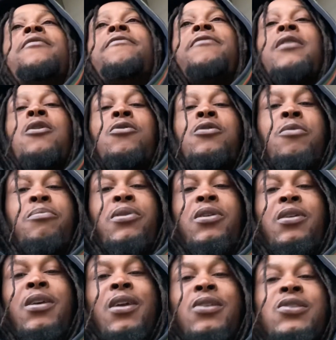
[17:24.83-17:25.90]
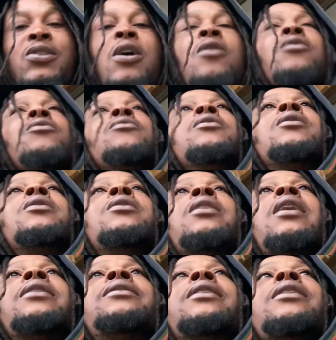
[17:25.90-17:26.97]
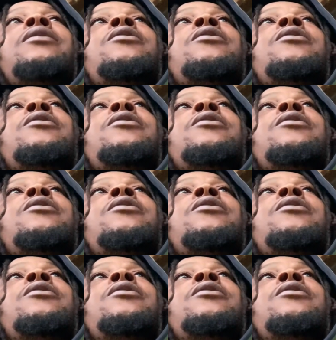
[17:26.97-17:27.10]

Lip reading: flow could be eternal. And then